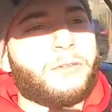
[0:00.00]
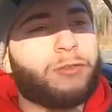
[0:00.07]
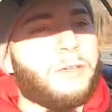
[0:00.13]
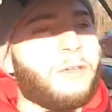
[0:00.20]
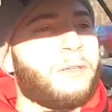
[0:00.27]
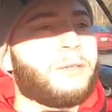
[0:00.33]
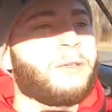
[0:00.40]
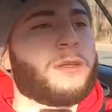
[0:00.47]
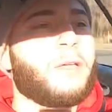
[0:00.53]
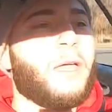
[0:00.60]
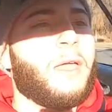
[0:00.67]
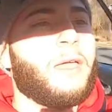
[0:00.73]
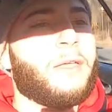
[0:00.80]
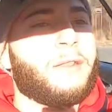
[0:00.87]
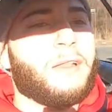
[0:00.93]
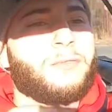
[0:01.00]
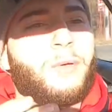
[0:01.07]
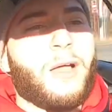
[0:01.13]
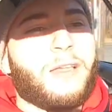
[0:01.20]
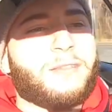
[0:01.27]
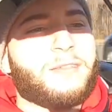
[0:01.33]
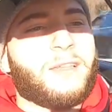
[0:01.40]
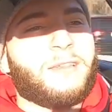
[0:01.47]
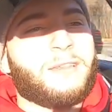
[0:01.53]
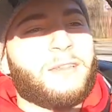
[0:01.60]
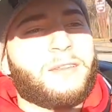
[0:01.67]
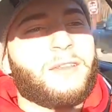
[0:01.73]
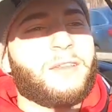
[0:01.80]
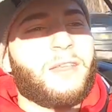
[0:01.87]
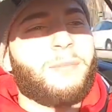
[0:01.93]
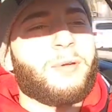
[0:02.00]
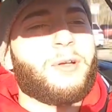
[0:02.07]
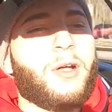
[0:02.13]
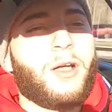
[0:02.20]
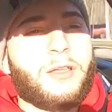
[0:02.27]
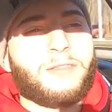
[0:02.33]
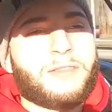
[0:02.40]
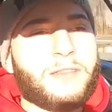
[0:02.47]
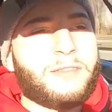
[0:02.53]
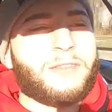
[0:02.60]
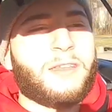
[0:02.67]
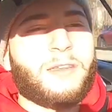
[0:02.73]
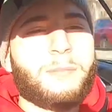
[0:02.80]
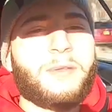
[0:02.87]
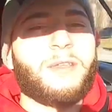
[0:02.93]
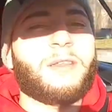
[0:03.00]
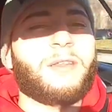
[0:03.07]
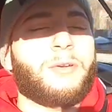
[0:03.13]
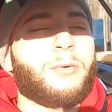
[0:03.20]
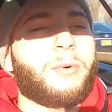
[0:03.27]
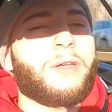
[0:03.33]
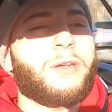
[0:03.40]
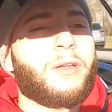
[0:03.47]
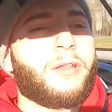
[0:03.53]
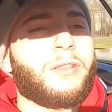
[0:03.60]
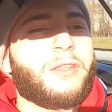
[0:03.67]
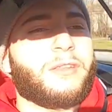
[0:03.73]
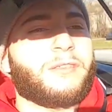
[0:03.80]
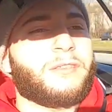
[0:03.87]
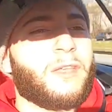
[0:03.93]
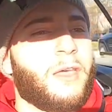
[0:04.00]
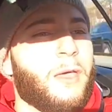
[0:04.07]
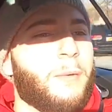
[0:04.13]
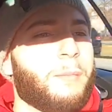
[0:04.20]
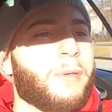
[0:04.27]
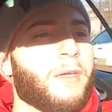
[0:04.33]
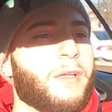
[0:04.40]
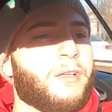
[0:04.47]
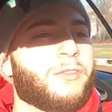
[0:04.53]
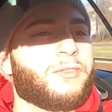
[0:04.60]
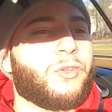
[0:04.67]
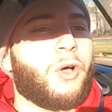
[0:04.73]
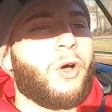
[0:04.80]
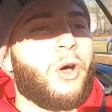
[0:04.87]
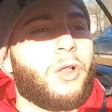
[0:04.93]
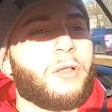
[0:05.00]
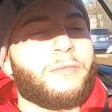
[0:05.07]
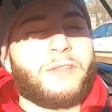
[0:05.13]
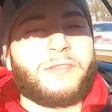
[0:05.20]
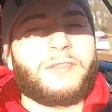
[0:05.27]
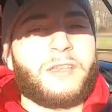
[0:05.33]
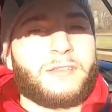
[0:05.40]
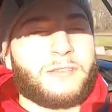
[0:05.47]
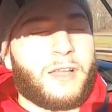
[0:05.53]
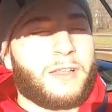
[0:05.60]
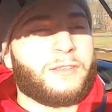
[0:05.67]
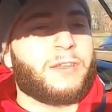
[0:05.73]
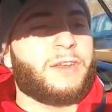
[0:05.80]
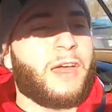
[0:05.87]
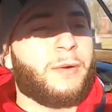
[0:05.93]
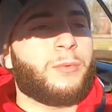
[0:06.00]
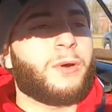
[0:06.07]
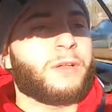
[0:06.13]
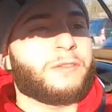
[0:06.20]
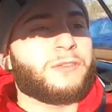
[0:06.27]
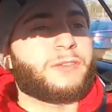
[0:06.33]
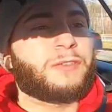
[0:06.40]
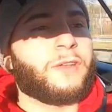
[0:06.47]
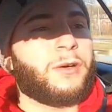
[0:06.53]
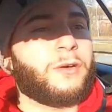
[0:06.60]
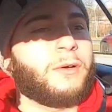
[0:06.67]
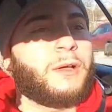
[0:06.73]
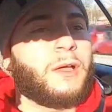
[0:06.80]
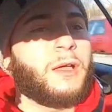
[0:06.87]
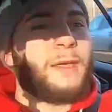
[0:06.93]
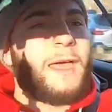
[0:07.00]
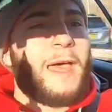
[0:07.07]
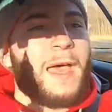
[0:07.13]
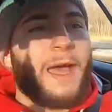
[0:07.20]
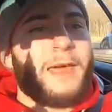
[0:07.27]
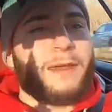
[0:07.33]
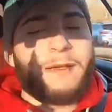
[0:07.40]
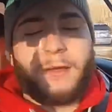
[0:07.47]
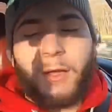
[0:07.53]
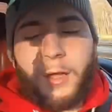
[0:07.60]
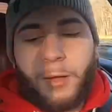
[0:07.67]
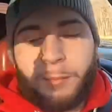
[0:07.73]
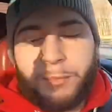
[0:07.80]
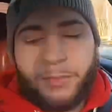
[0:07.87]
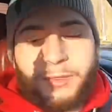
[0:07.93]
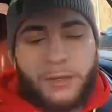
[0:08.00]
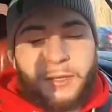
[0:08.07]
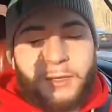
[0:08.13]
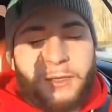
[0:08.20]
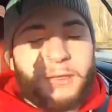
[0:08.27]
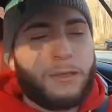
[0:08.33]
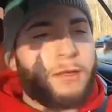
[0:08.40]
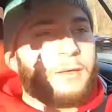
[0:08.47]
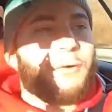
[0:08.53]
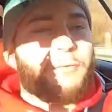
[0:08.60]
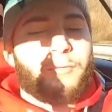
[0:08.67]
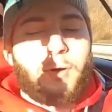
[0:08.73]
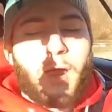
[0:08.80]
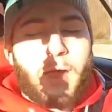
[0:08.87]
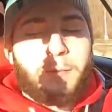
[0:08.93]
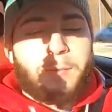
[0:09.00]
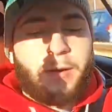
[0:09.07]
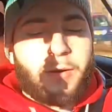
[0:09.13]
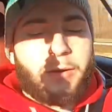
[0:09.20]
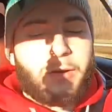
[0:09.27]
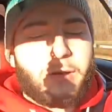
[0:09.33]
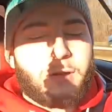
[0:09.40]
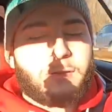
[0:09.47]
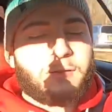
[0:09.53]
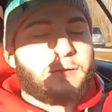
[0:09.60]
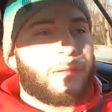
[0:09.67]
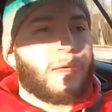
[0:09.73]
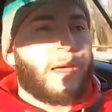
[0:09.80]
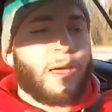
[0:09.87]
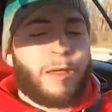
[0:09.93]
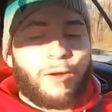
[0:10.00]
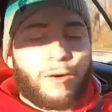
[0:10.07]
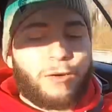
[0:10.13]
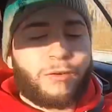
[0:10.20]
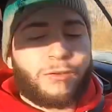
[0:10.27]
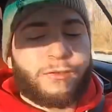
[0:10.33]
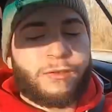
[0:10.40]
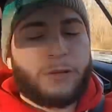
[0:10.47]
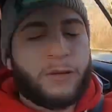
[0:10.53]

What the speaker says: 1900, and that's why I said the labor cost is going to be a little weird on this, because all of these things got done at once. So adding up the rod bearings, the headers,